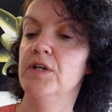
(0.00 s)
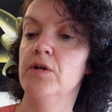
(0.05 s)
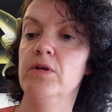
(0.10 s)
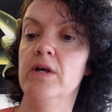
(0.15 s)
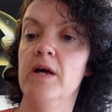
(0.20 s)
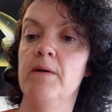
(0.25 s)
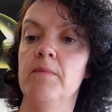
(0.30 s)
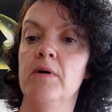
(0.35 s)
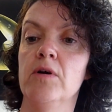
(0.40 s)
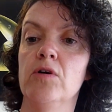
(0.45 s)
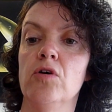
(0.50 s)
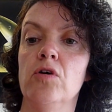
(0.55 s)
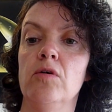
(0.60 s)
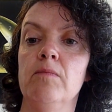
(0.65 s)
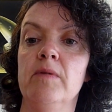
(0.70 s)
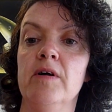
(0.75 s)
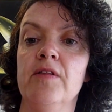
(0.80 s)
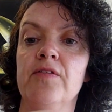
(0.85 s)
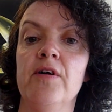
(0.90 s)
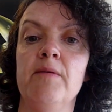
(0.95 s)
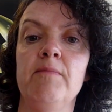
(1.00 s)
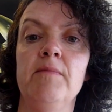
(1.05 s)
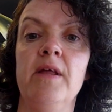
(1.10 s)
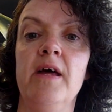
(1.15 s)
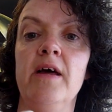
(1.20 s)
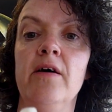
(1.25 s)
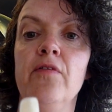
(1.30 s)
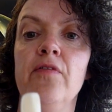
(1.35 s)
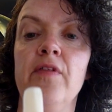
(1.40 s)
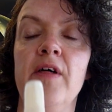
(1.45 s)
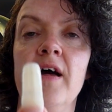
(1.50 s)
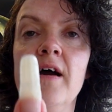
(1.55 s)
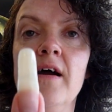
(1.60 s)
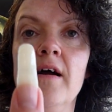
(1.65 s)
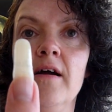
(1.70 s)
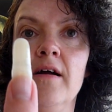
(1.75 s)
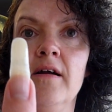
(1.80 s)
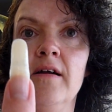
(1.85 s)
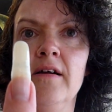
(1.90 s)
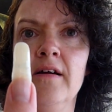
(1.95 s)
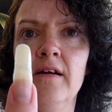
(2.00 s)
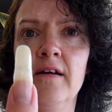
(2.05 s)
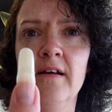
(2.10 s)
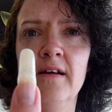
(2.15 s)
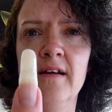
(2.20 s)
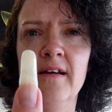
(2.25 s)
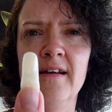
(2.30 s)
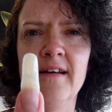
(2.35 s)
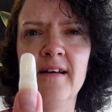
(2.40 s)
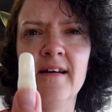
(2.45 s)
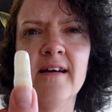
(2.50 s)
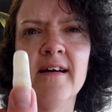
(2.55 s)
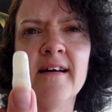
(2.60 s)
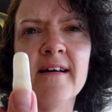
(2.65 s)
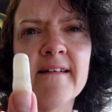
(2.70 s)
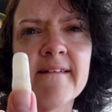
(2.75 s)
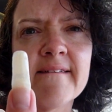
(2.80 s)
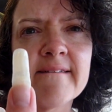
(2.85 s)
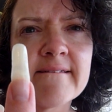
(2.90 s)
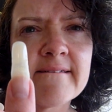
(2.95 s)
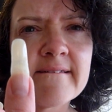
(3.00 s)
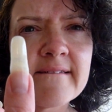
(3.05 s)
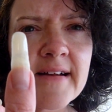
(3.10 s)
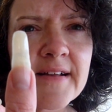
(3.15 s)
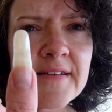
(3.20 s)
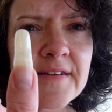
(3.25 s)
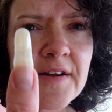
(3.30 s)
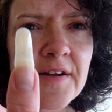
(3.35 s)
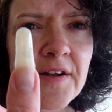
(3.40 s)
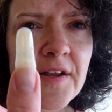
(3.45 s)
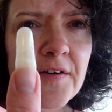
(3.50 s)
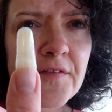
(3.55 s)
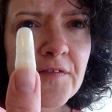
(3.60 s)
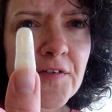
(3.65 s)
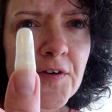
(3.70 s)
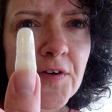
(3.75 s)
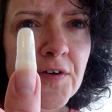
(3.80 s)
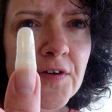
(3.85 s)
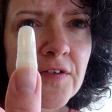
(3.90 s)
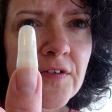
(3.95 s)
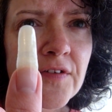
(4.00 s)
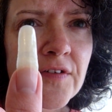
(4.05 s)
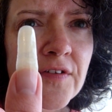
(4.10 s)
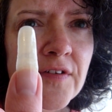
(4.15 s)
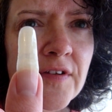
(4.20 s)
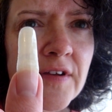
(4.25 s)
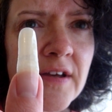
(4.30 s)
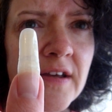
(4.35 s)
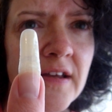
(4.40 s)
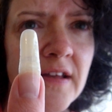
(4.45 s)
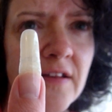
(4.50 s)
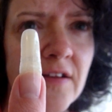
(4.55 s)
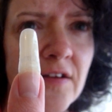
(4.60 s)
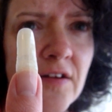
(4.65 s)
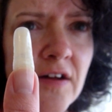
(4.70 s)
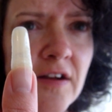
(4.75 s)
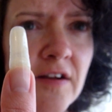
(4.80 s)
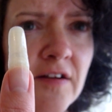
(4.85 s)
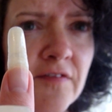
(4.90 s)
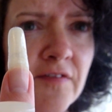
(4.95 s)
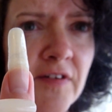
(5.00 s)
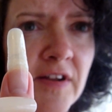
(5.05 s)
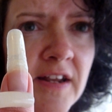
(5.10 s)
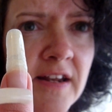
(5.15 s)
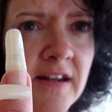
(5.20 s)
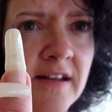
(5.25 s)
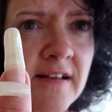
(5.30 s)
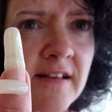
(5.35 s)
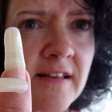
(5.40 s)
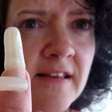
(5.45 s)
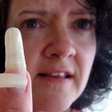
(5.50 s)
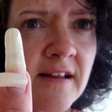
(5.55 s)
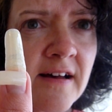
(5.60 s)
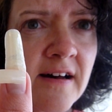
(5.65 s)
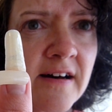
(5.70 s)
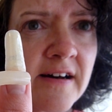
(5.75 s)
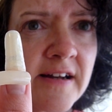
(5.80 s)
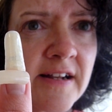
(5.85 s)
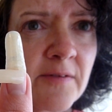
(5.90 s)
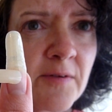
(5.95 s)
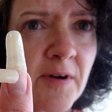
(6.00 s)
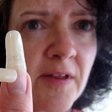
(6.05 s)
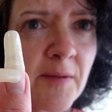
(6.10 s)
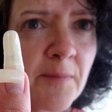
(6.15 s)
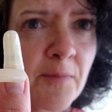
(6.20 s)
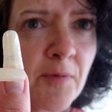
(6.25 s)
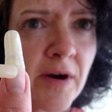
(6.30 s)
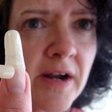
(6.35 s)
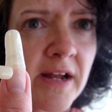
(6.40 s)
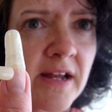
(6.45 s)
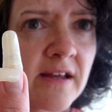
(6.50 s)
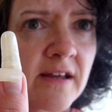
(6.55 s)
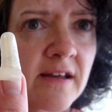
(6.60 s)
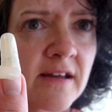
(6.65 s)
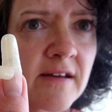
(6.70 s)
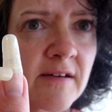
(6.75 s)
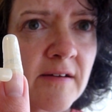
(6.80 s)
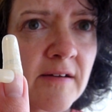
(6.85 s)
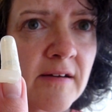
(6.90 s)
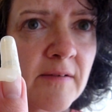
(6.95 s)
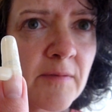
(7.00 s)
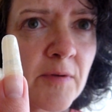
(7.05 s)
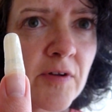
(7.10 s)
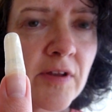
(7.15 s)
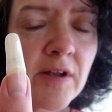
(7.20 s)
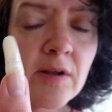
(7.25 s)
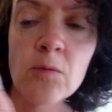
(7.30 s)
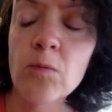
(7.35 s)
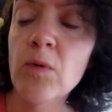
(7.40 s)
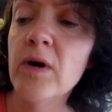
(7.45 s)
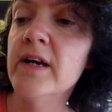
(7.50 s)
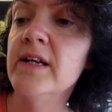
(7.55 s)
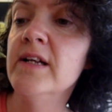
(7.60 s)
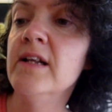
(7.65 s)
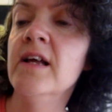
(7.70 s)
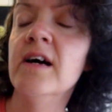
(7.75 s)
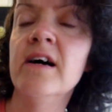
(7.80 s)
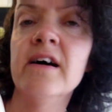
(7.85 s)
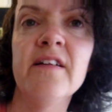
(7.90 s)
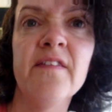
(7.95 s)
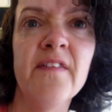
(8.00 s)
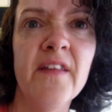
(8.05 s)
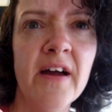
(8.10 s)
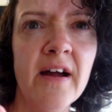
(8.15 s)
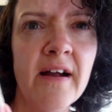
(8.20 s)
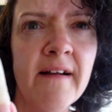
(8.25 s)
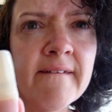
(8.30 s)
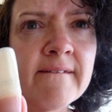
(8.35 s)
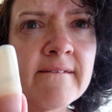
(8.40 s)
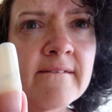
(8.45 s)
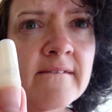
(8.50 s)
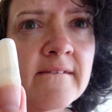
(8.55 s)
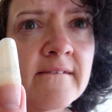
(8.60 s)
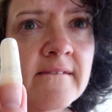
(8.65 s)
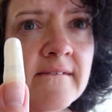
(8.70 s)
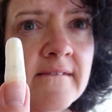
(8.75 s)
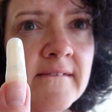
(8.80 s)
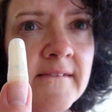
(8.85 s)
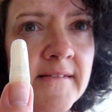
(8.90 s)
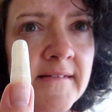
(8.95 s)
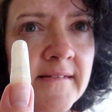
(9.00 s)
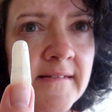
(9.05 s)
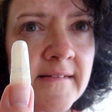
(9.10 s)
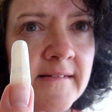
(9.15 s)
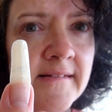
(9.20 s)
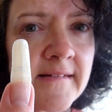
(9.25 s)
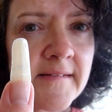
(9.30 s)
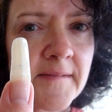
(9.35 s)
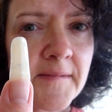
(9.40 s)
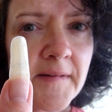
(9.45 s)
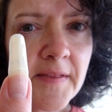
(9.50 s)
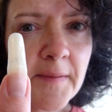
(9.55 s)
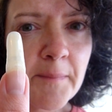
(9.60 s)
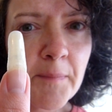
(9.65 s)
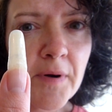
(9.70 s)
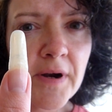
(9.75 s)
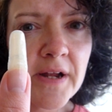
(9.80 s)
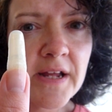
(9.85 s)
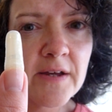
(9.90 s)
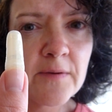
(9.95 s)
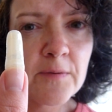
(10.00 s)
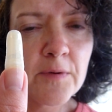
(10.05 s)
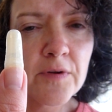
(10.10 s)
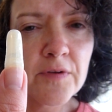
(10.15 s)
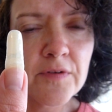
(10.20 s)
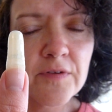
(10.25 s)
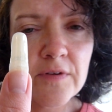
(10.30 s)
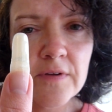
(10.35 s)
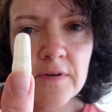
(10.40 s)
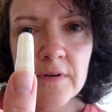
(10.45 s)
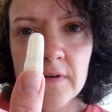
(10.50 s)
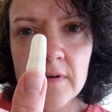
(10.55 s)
yeah, I've got my thumbnail there. I don't know if you can see, got a funny little line where the break, or a little white line there, where the break was.